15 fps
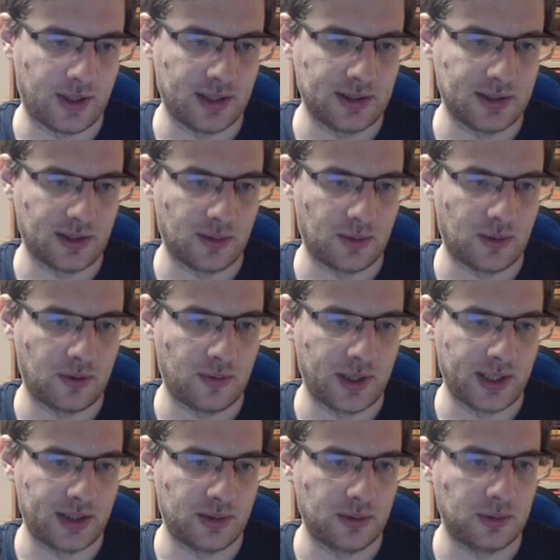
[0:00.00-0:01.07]
our
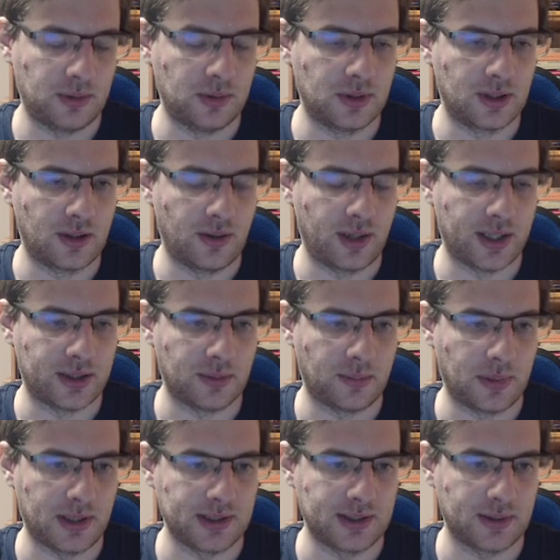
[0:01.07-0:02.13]
way to create a
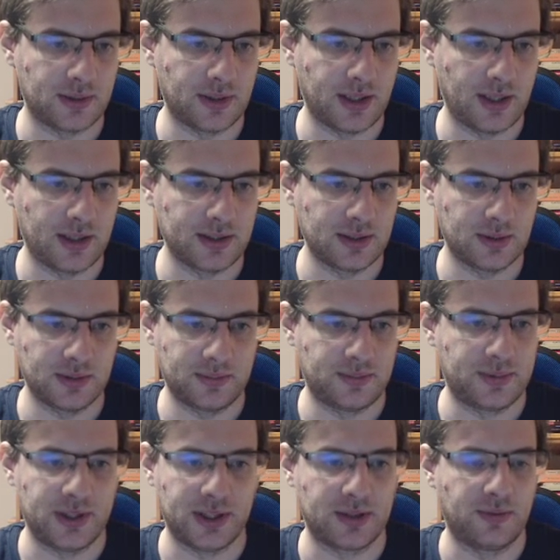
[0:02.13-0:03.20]
passer there. So
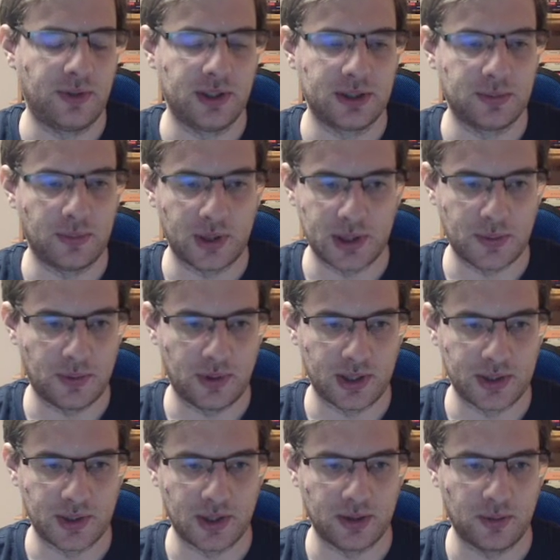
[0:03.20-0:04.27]
it just feels much more
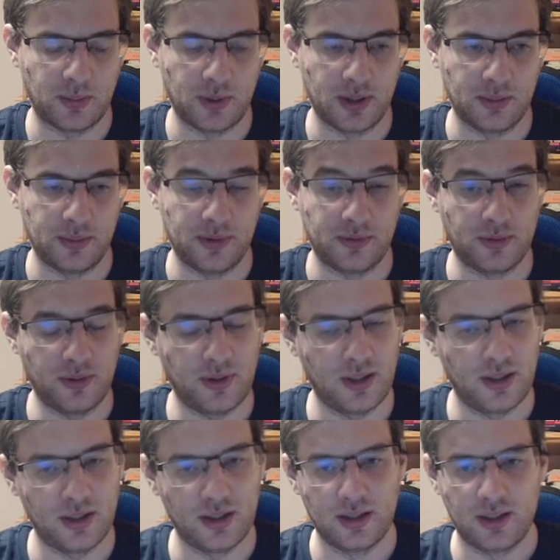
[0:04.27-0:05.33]
natural to play b4.
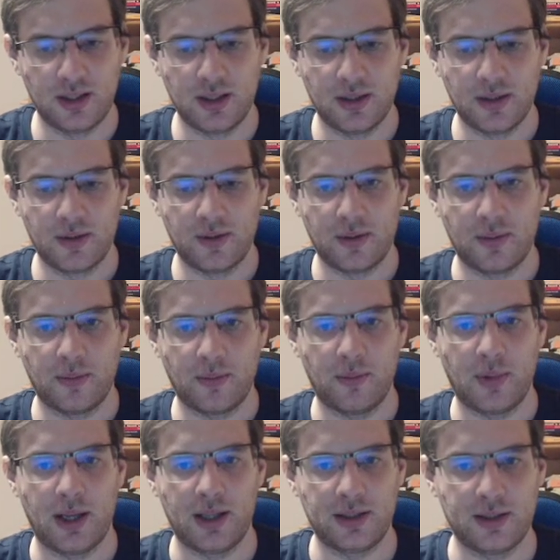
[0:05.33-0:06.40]

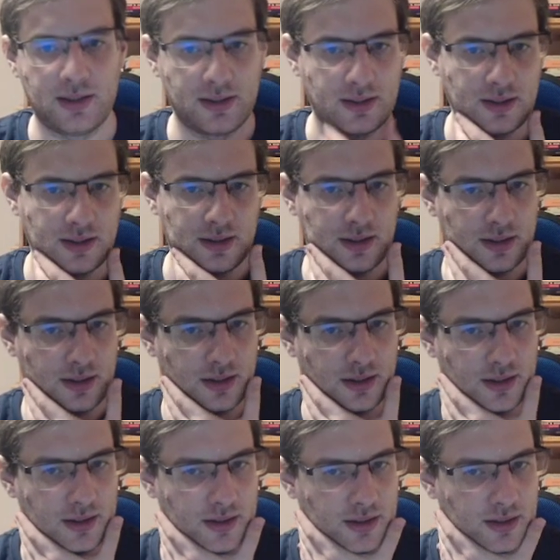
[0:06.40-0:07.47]
But
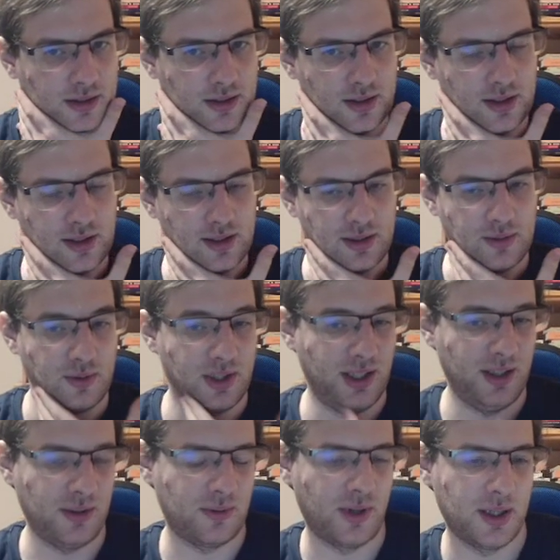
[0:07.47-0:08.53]

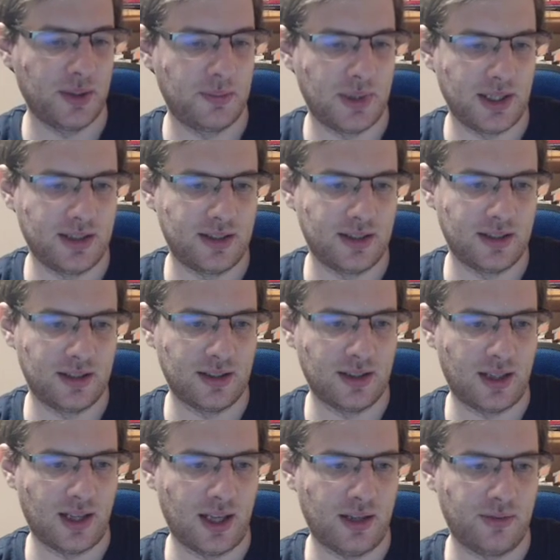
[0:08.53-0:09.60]
here white played
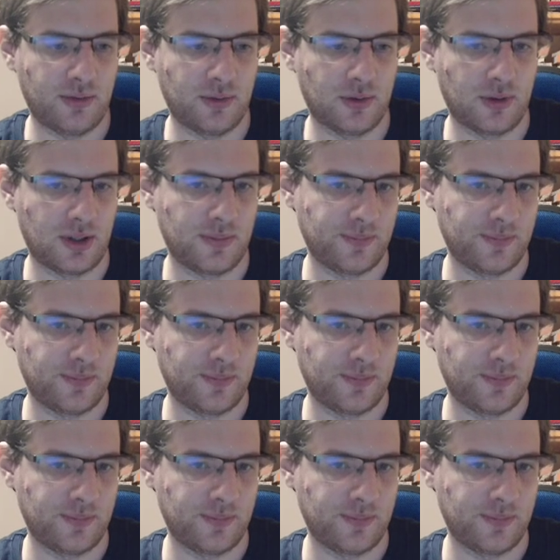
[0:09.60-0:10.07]
a4.